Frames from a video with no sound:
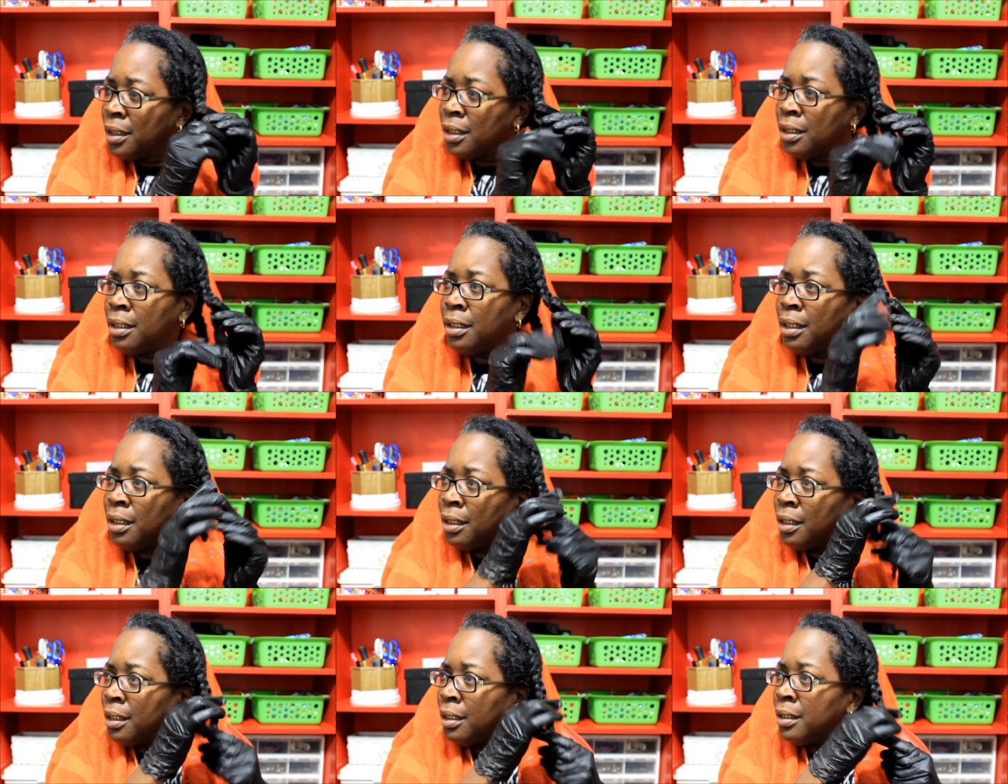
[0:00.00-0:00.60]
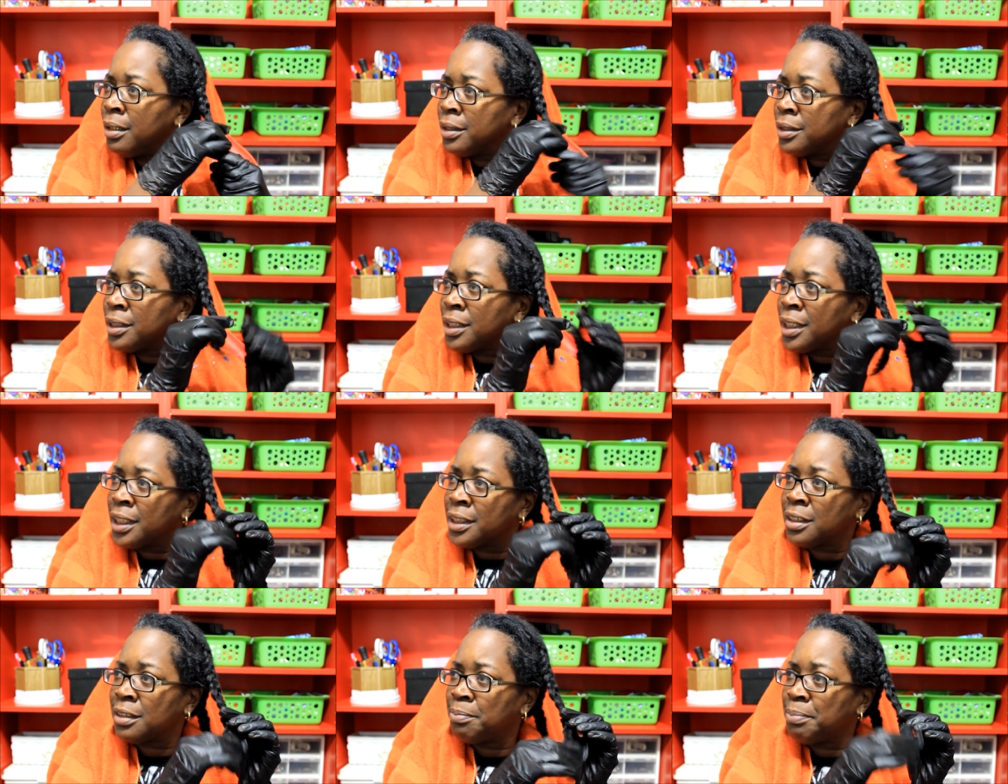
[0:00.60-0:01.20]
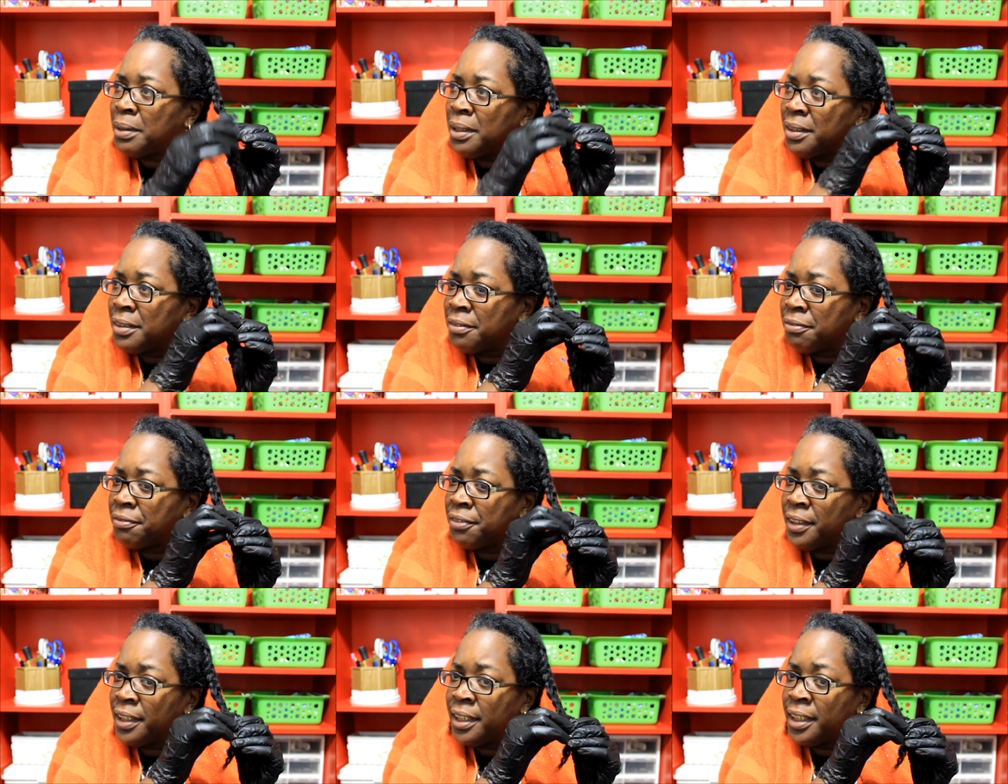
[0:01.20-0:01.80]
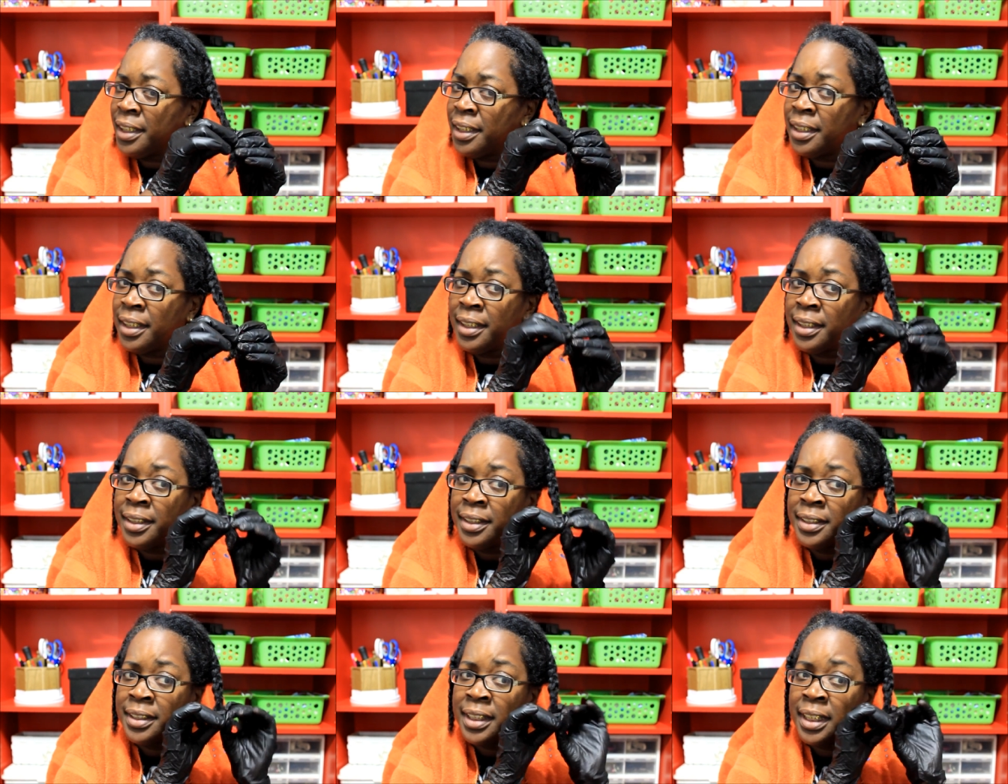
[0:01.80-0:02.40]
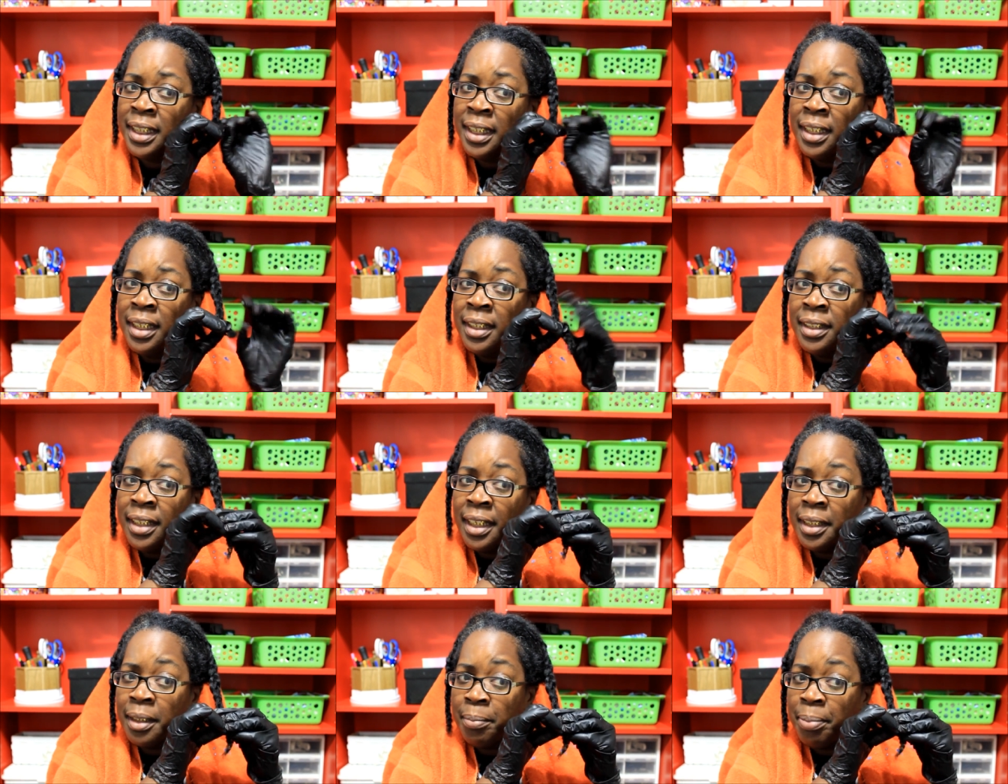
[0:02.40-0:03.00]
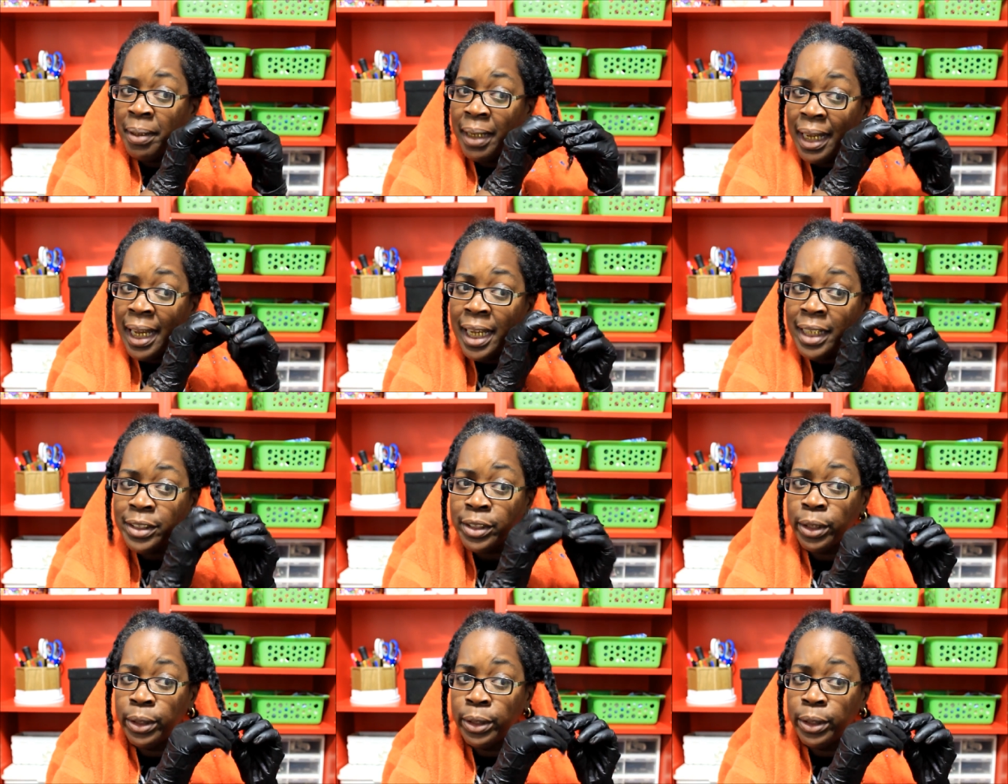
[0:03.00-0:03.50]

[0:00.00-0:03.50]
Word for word: Oh, Jesus be a fence. Take the plaits